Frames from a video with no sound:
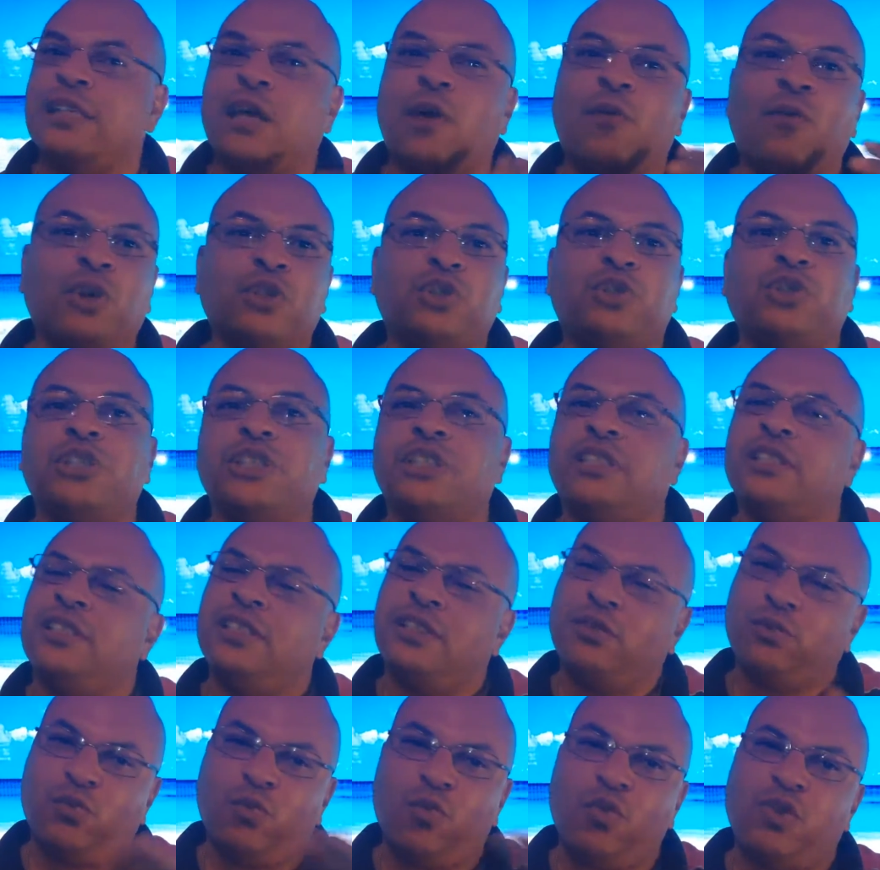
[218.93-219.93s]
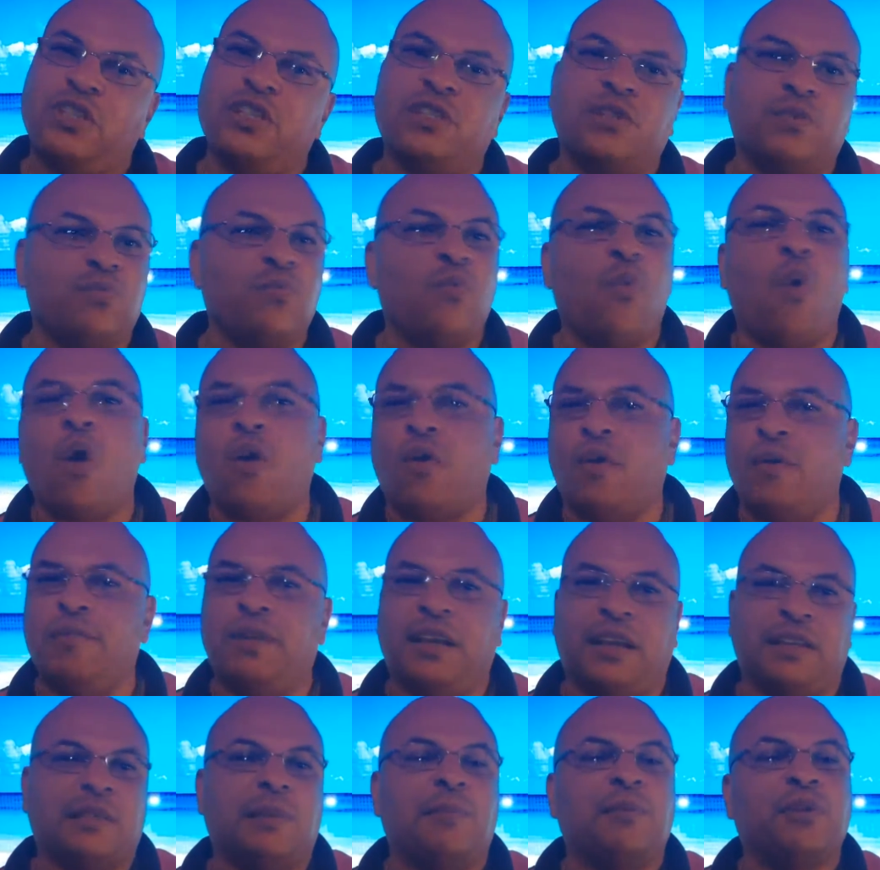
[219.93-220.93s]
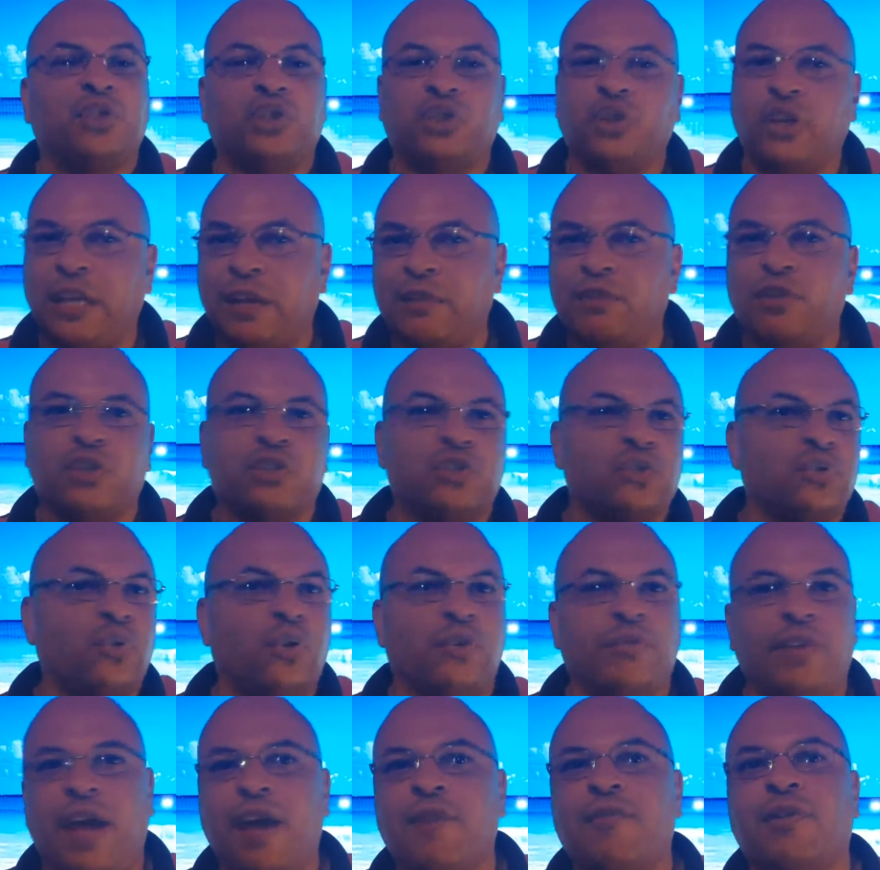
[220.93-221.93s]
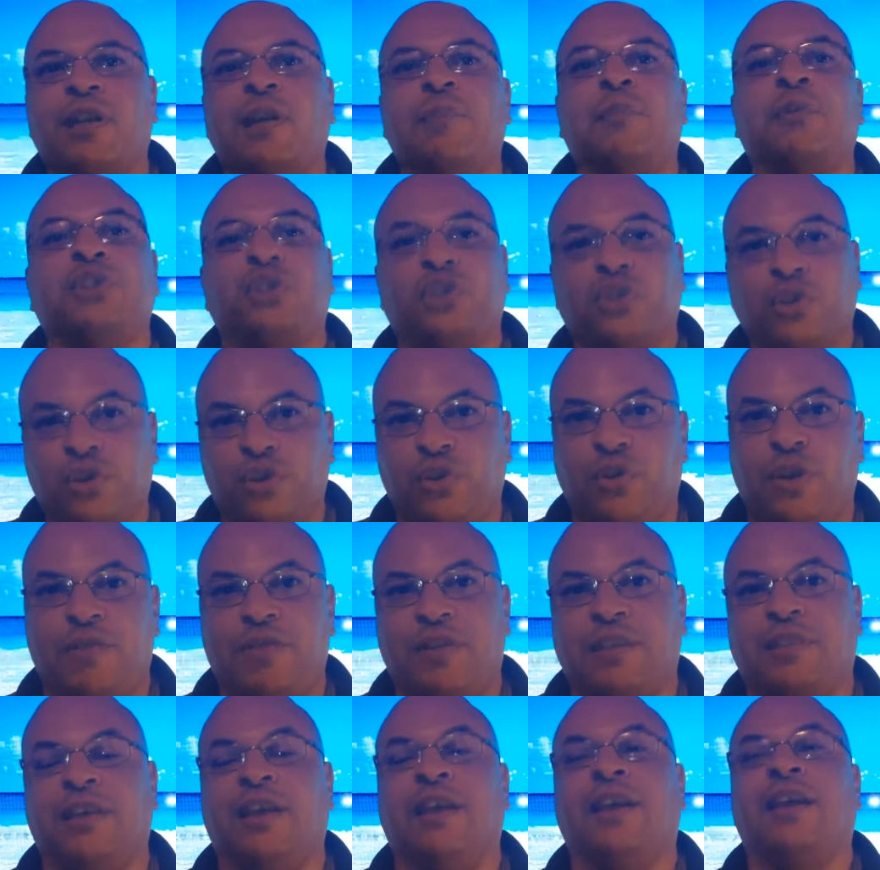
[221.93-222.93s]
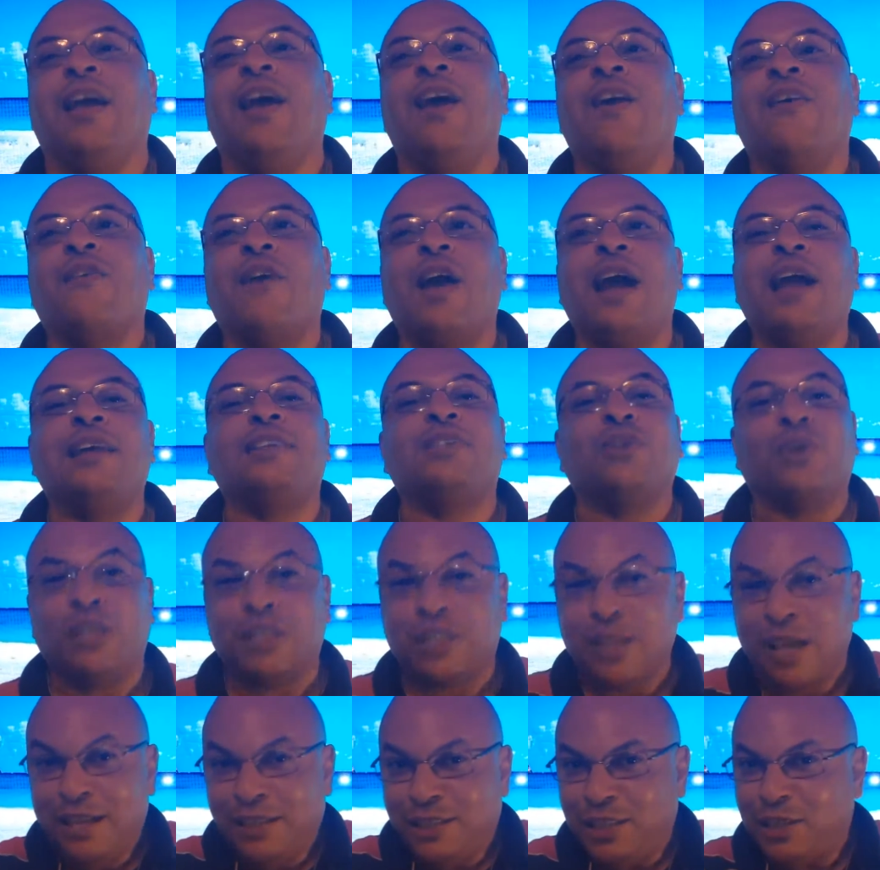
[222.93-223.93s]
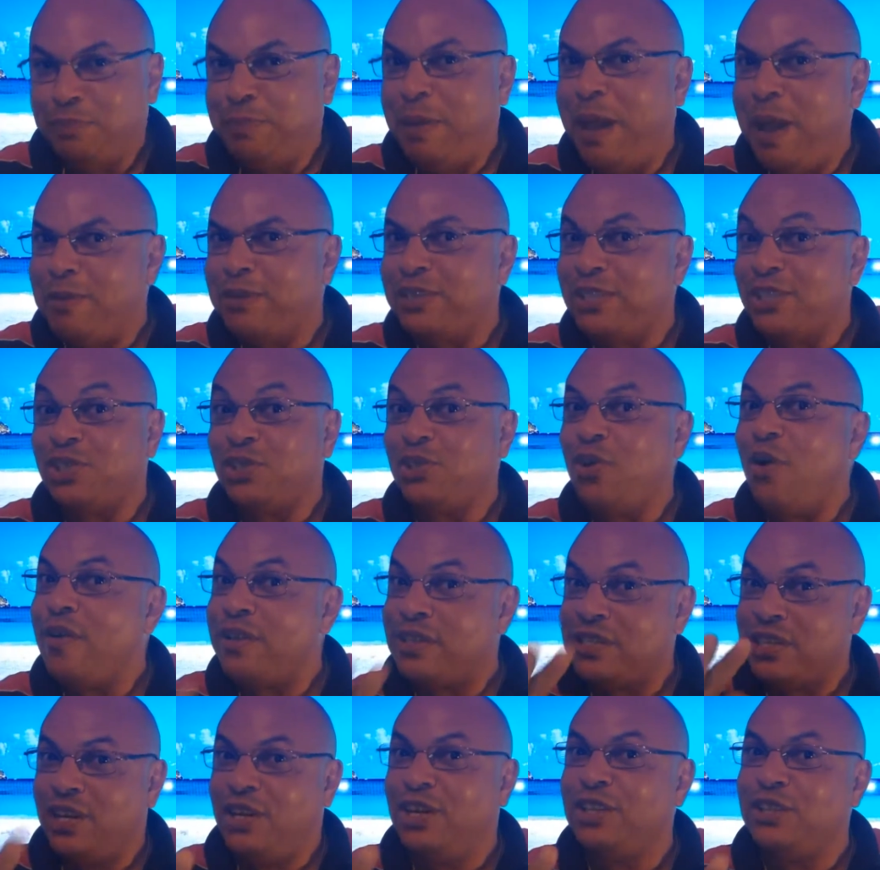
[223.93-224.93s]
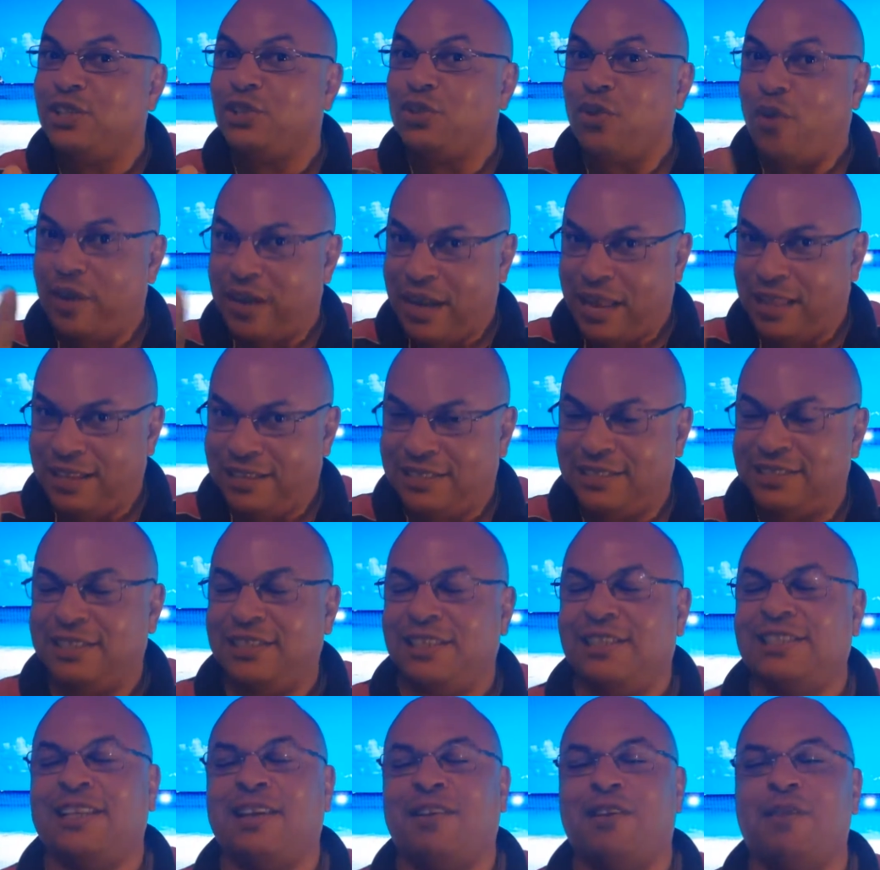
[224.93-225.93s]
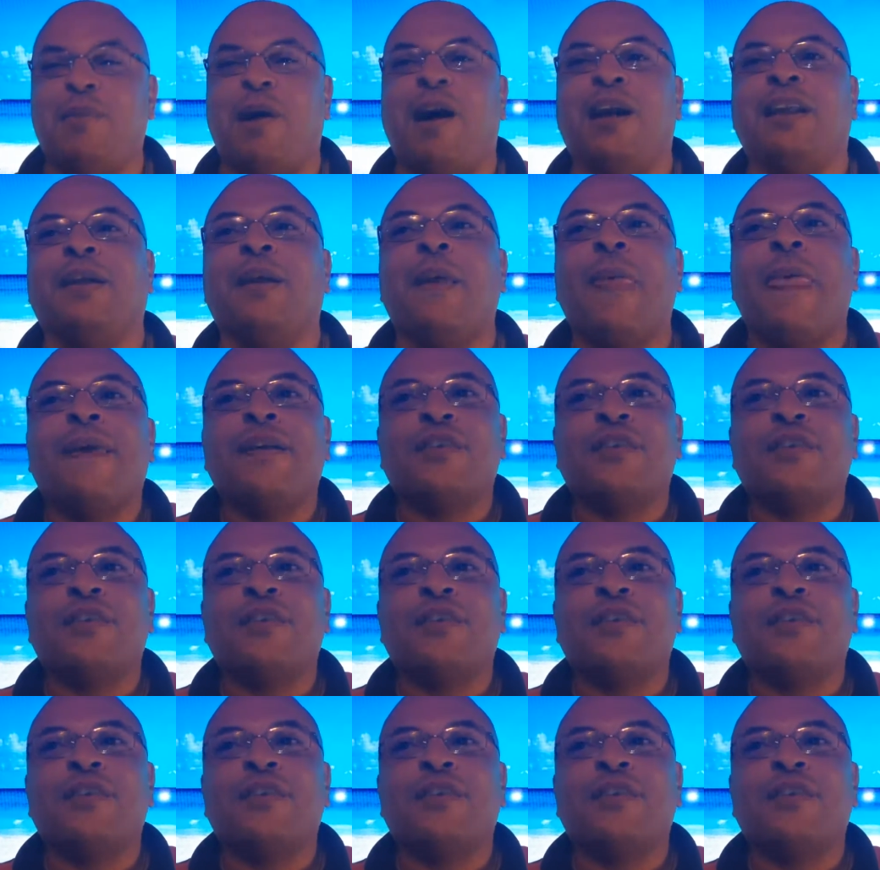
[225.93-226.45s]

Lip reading: I want you to just walk with me because I'm going to give you a tour of heaven. I'm going to show you everything, right? So just bear with the story. It's a good story. Now listen to this, everybody.